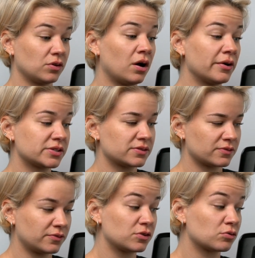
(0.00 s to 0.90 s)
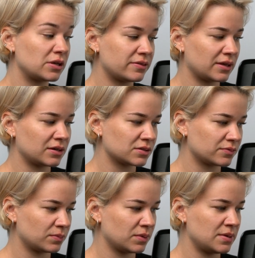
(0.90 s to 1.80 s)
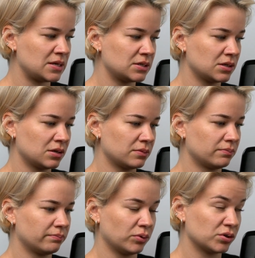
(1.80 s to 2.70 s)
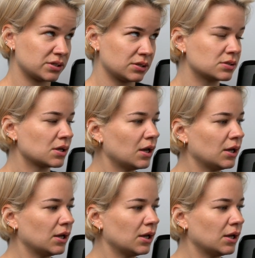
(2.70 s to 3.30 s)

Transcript: asks for 3 things from the media bosses: